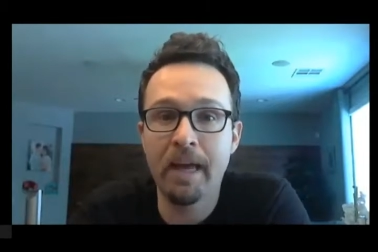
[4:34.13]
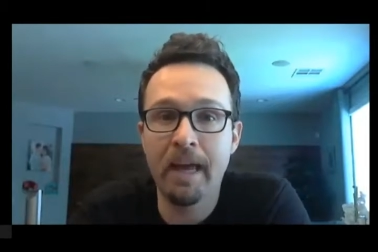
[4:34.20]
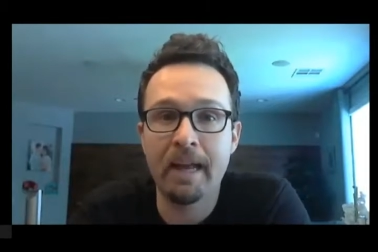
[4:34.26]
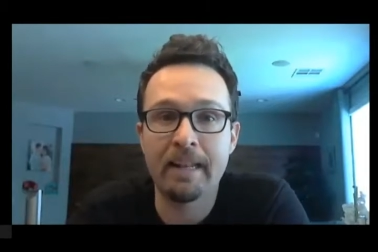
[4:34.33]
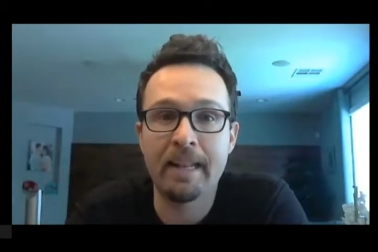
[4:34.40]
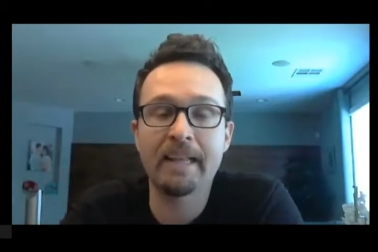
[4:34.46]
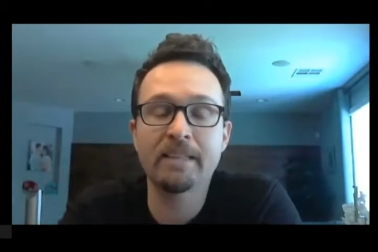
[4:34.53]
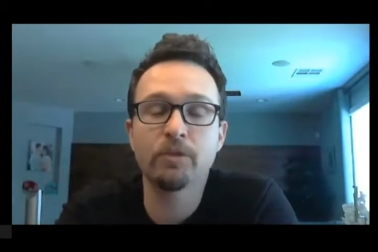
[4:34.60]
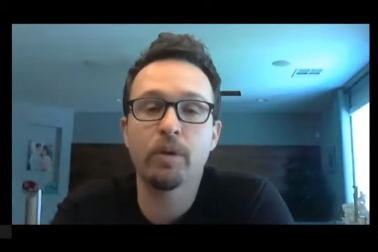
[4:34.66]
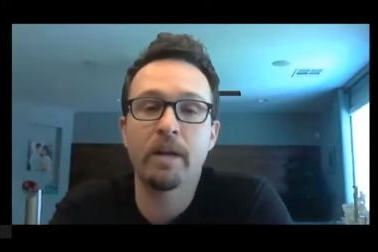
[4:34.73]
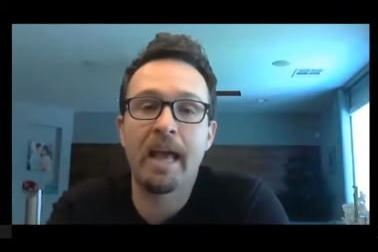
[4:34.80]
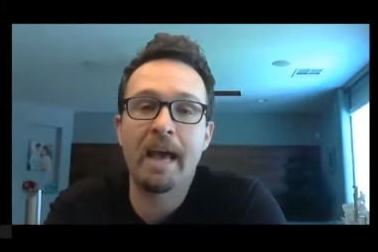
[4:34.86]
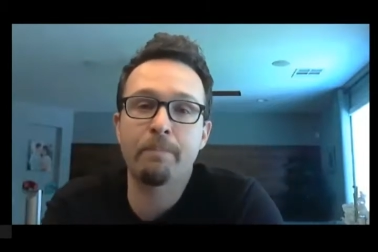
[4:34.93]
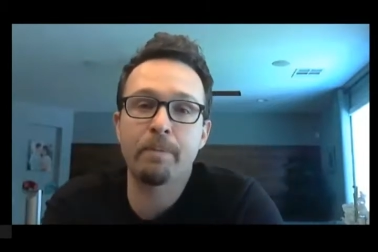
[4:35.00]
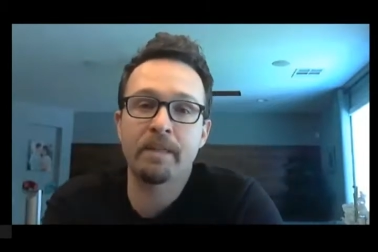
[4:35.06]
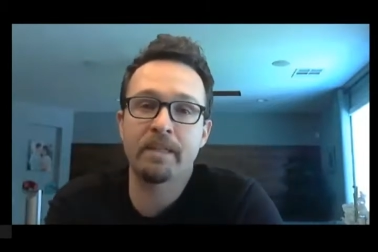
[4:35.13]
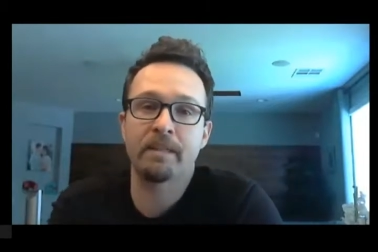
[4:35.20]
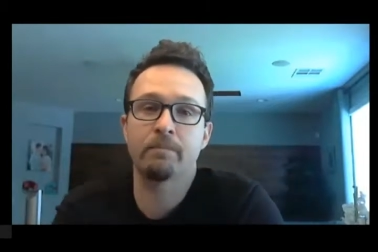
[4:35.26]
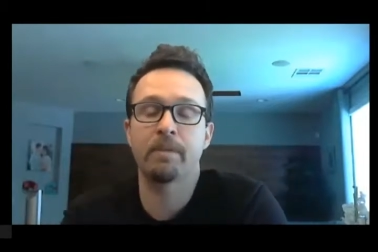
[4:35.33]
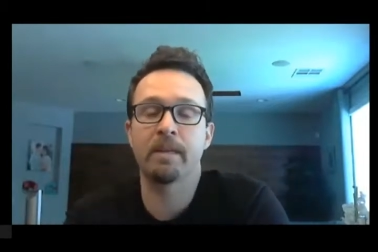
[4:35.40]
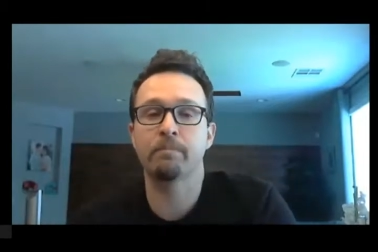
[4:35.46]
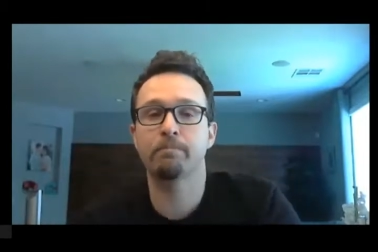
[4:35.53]
And that's what happened
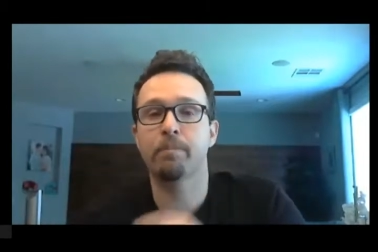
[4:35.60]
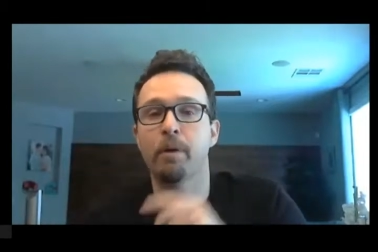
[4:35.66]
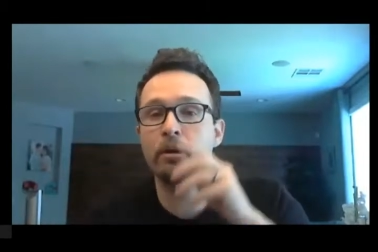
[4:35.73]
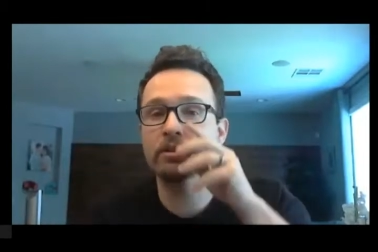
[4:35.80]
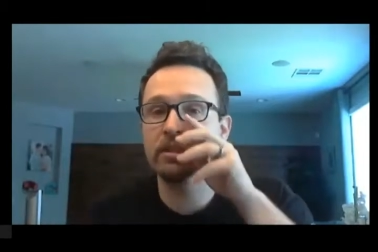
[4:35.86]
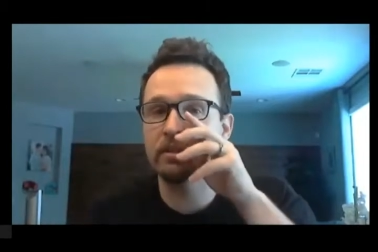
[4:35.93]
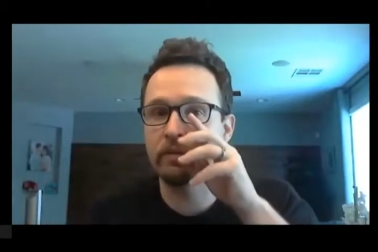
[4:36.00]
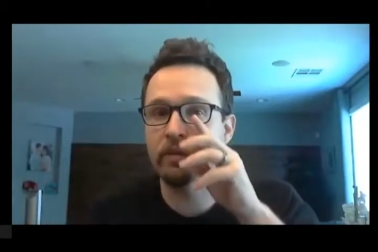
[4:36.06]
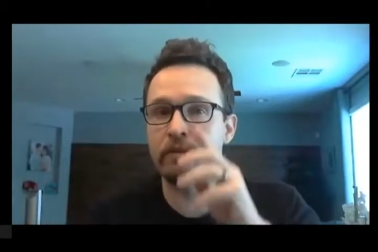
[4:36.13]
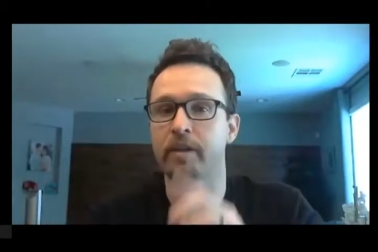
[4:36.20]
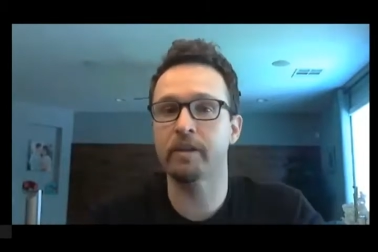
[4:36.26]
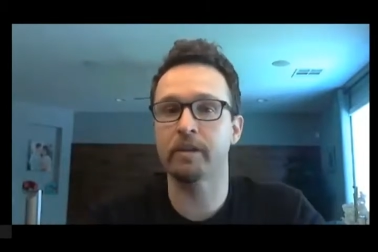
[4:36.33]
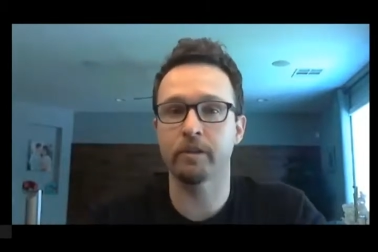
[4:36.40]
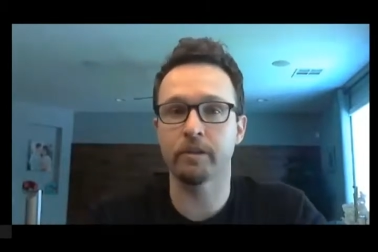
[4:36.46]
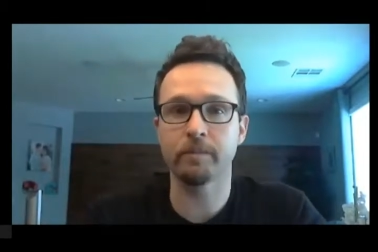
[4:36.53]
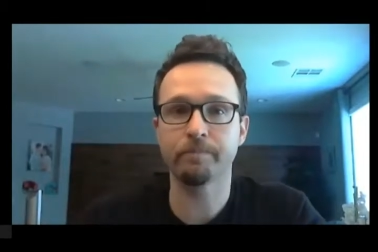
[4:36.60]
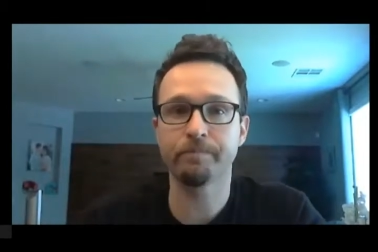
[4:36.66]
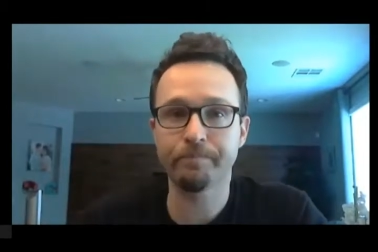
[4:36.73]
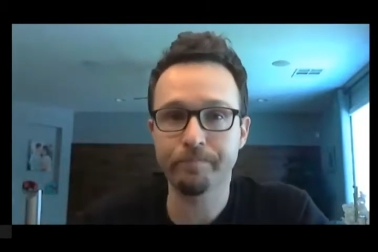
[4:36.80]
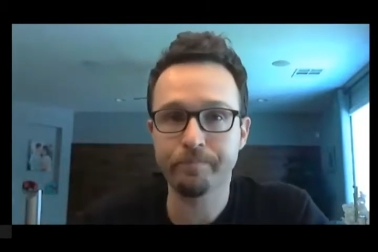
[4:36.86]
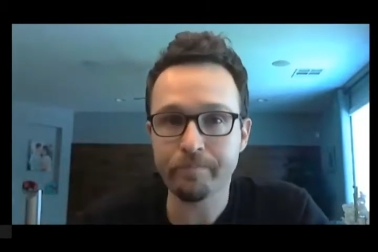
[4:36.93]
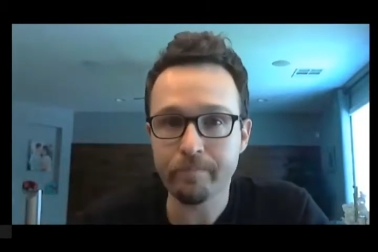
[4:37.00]
in parts of the vineyard,
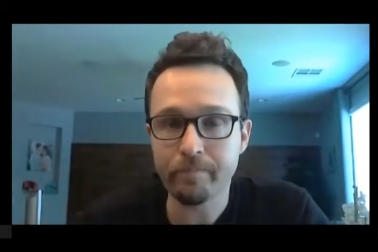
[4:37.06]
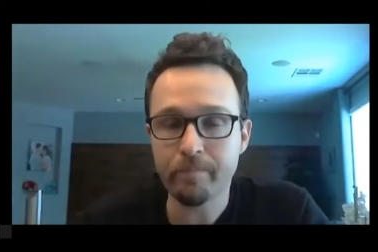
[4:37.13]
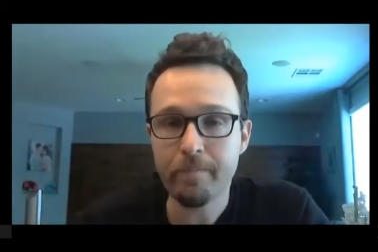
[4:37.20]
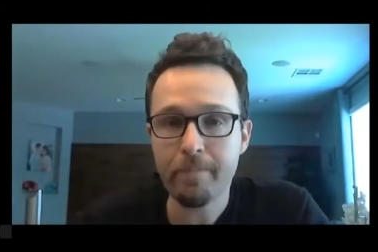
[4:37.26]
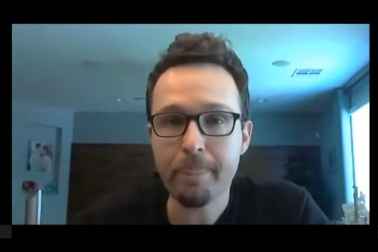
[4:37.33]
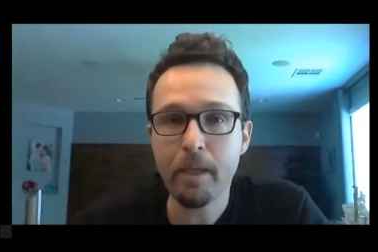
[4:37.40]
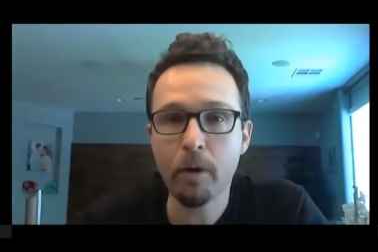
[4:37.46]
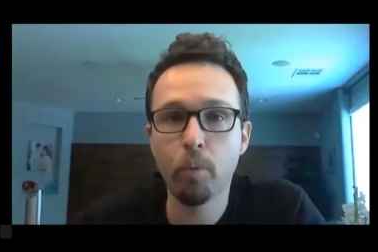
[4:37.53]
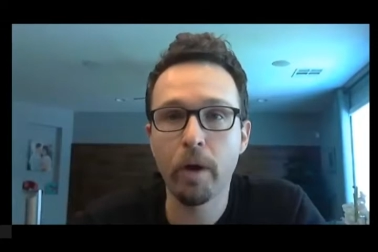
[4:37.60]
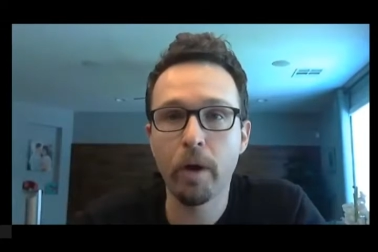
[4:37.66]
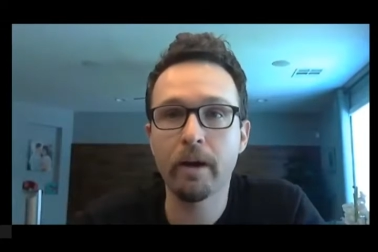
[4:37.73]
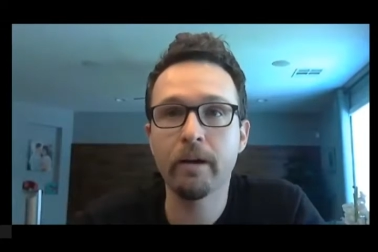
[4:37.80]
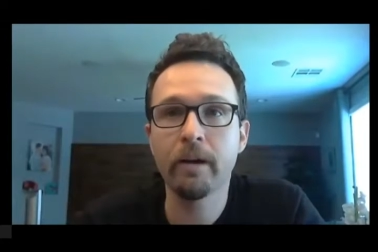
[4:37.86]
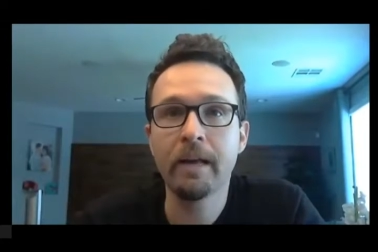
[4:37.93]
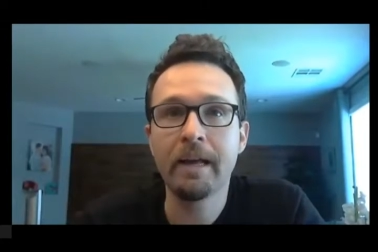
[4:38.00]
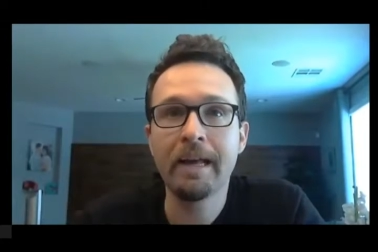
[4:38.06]
where